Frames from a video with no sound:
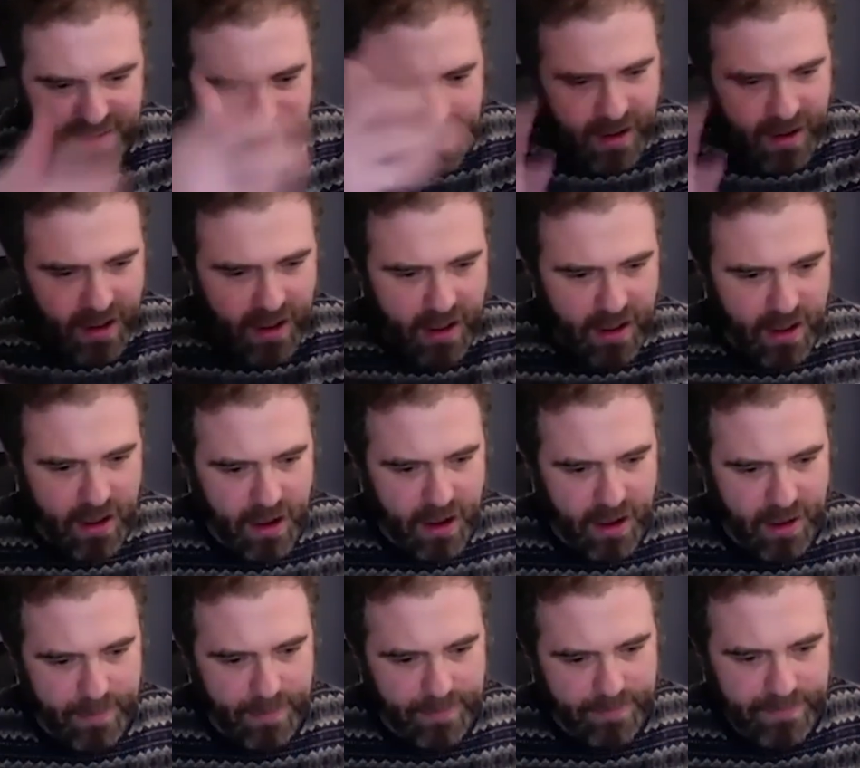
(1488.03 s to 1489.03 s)
And,
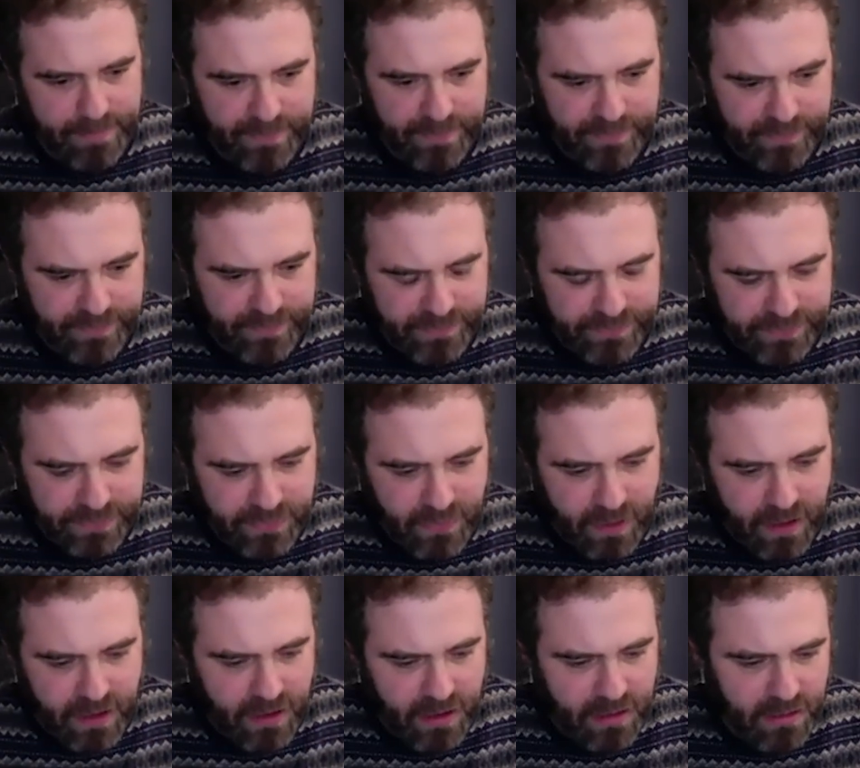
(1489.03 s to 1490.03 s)

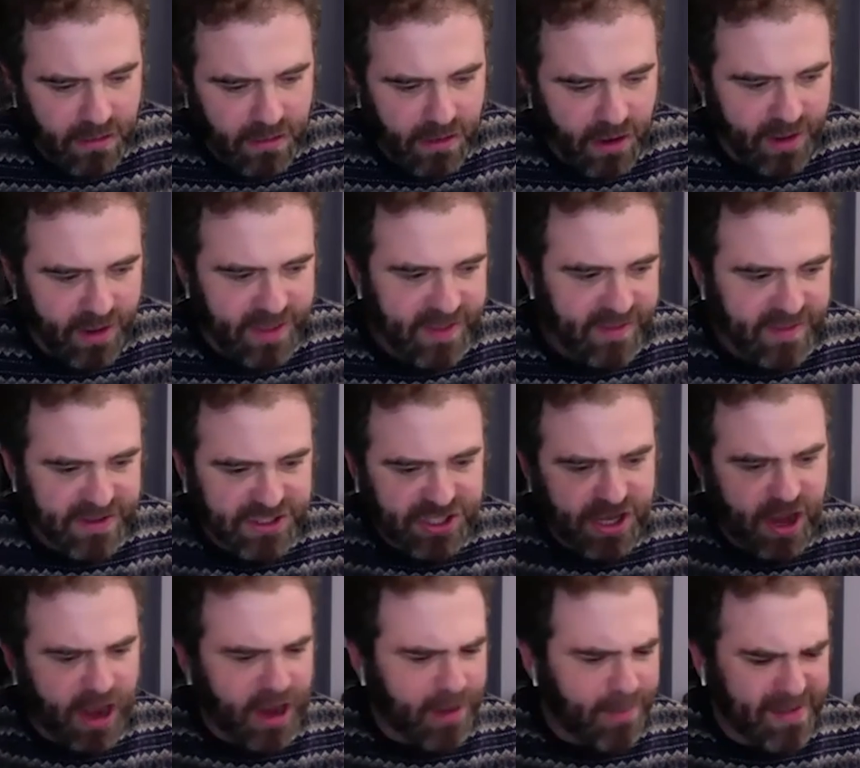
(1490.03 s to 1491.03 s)
I think the
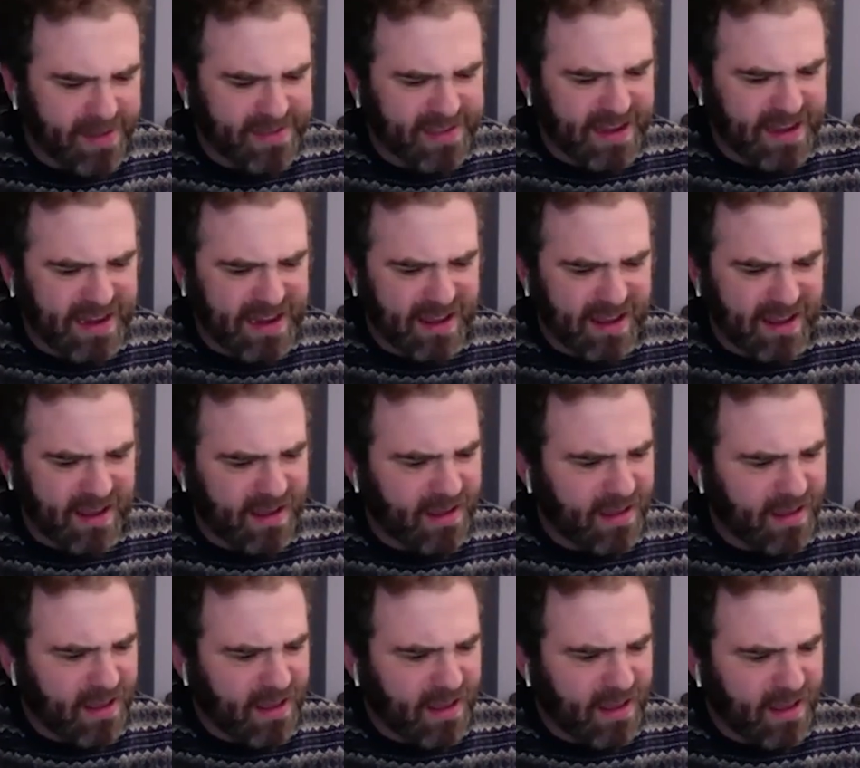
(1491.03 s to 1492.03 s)
Chicago bus
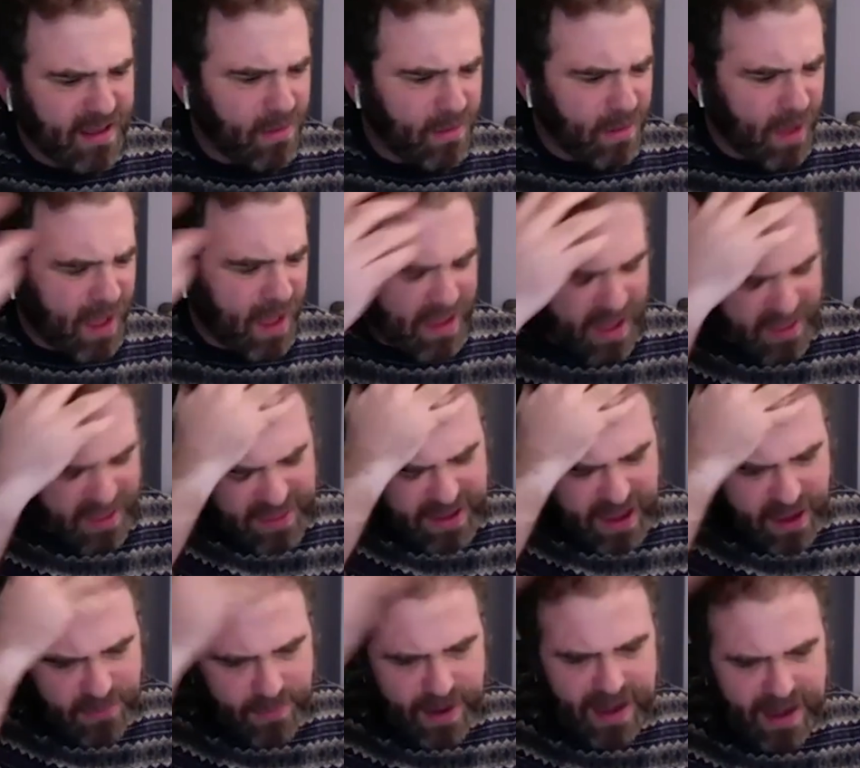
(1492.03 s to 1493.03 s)
idea, I
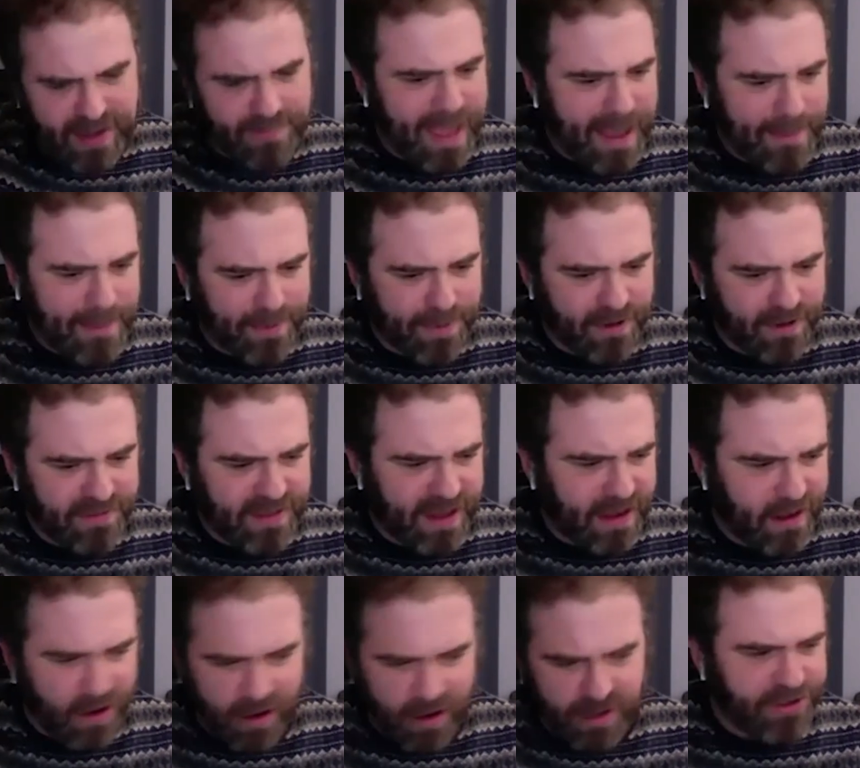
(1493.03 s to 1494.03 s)
think I'd read a paper
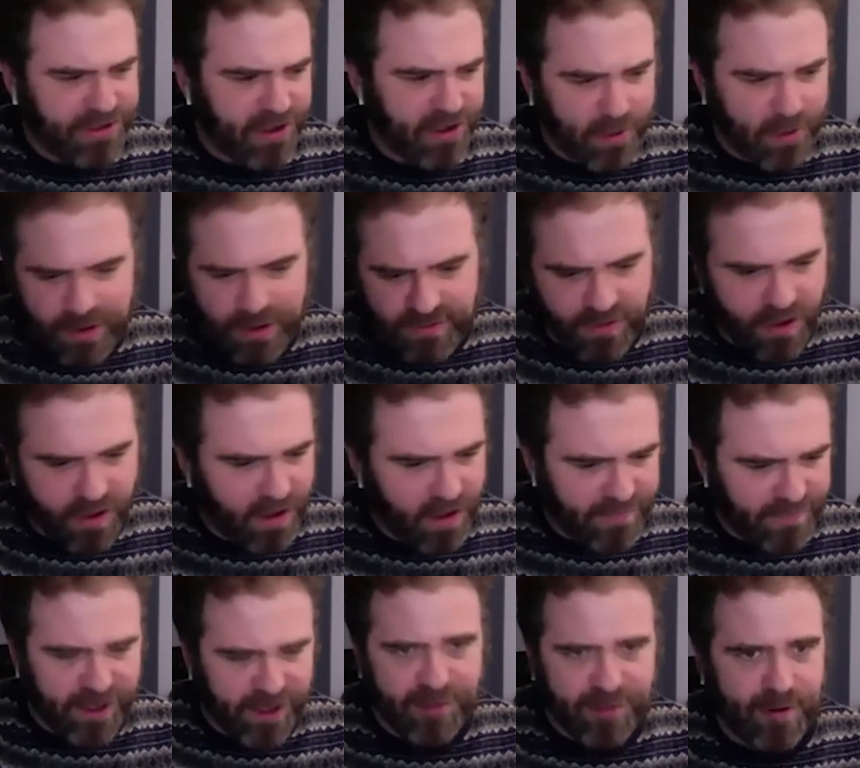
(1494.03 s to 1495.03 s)
that also
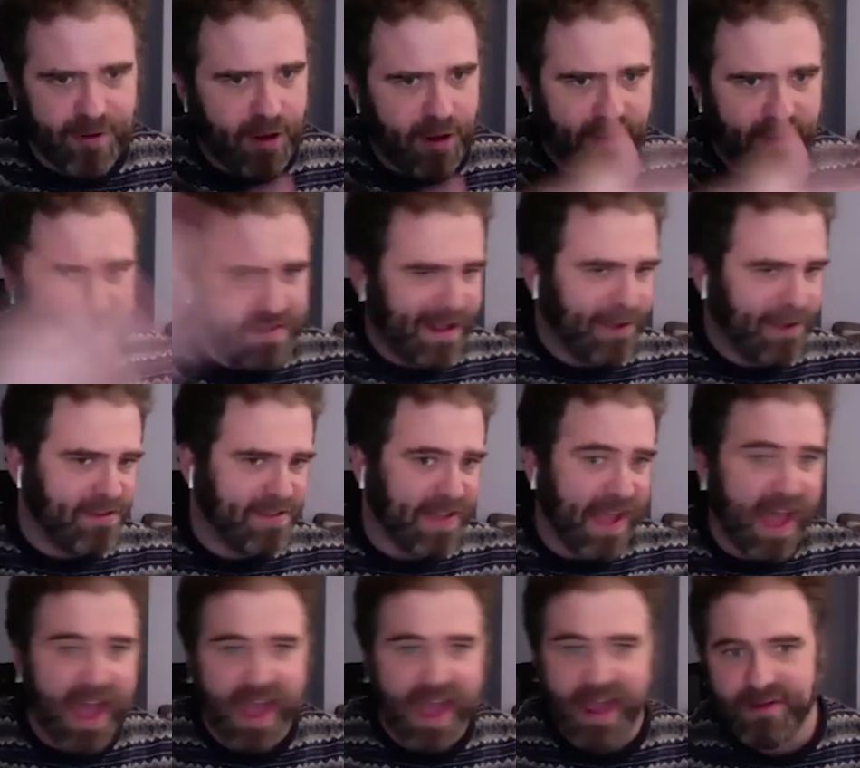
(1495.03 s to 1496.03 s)
involved experiments
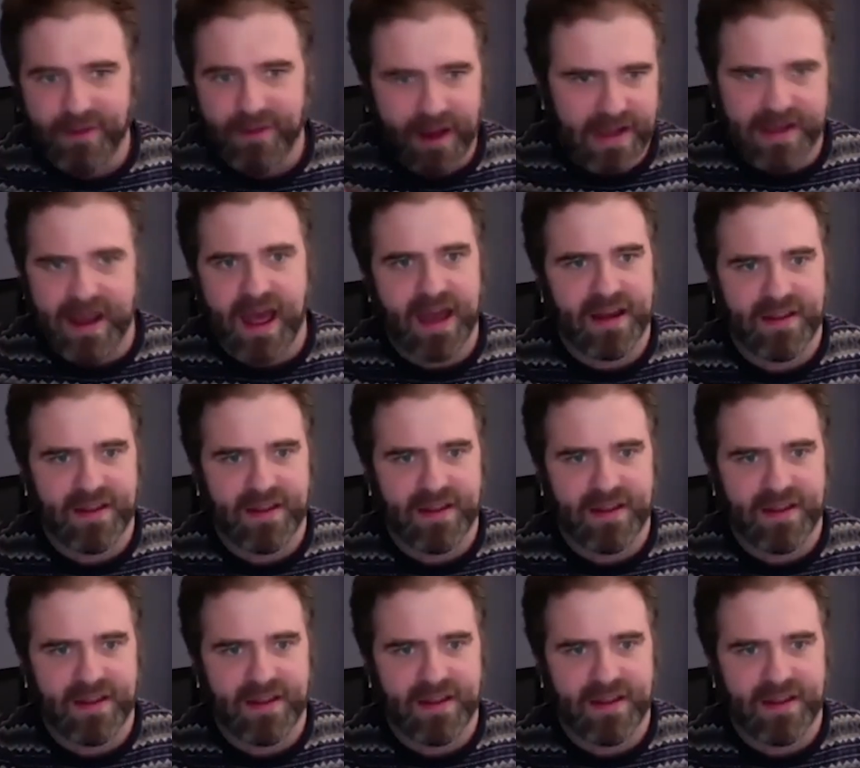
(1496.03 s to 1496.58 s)
outside, right?